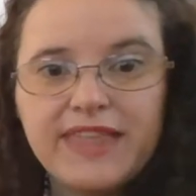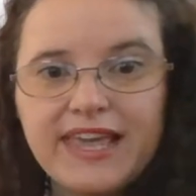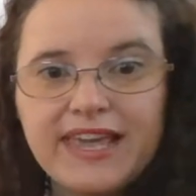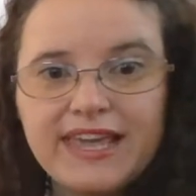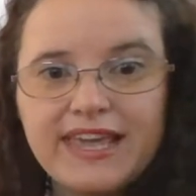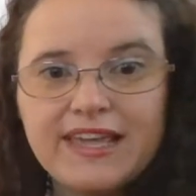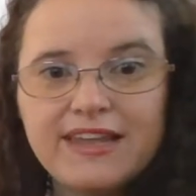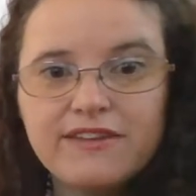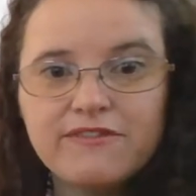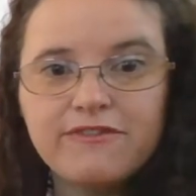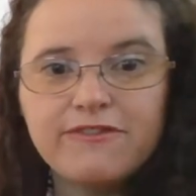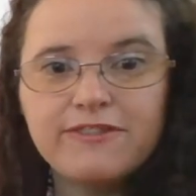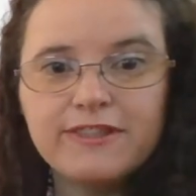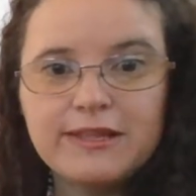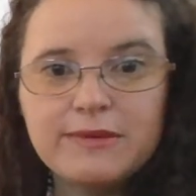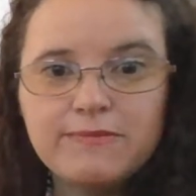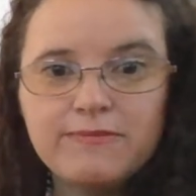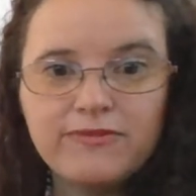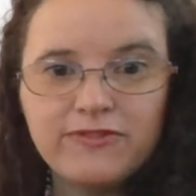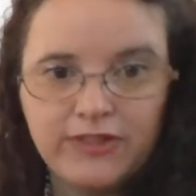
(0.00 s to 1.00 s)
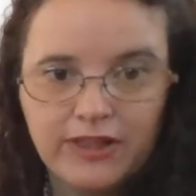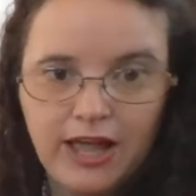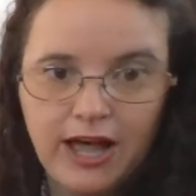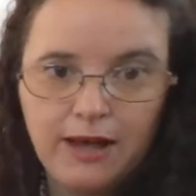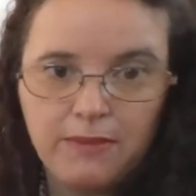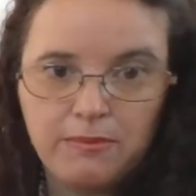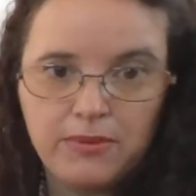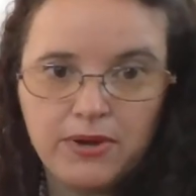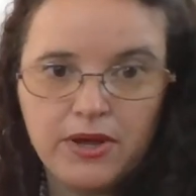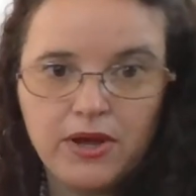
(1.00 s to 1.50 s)
they can
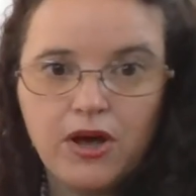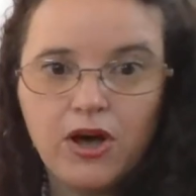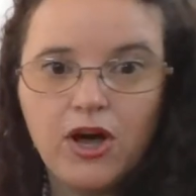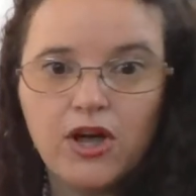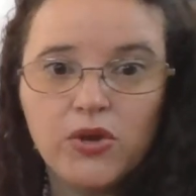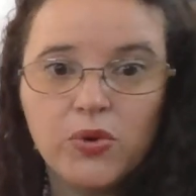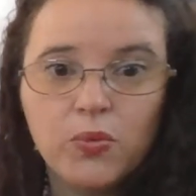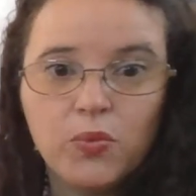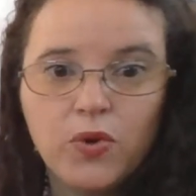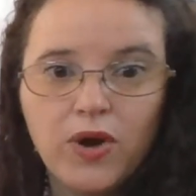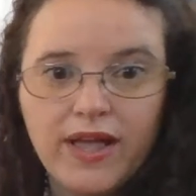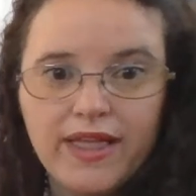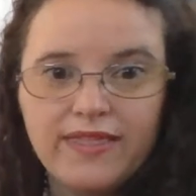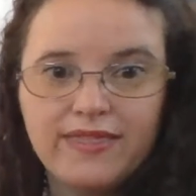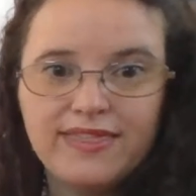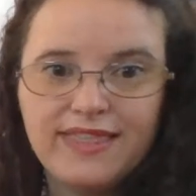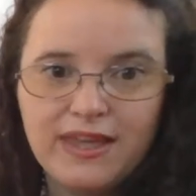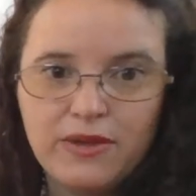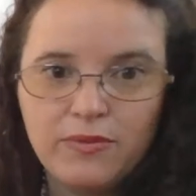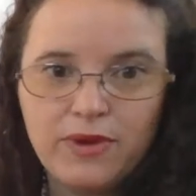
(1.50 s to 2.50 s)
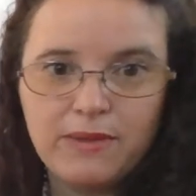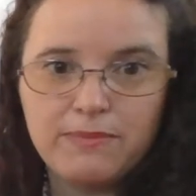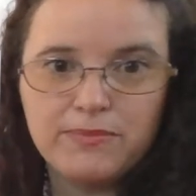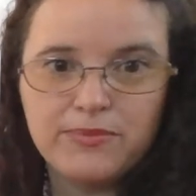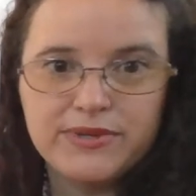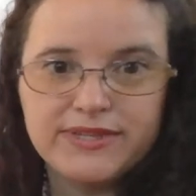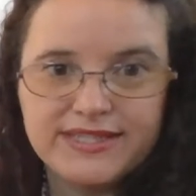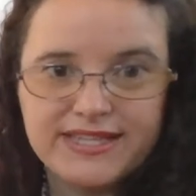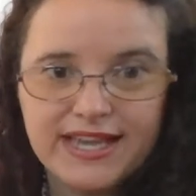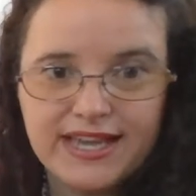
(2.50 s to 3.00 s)
flip-flop on what they
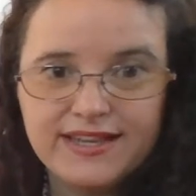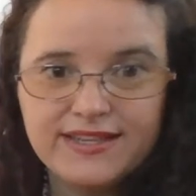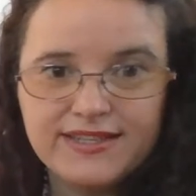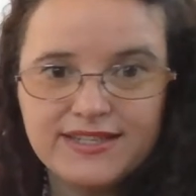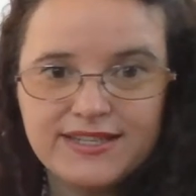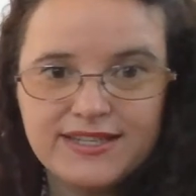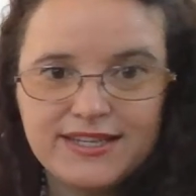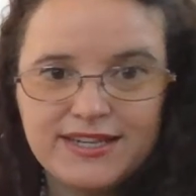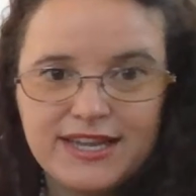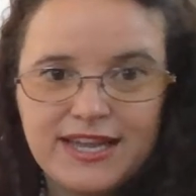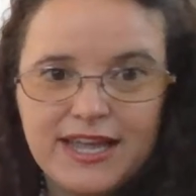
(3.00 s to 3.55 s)
represent,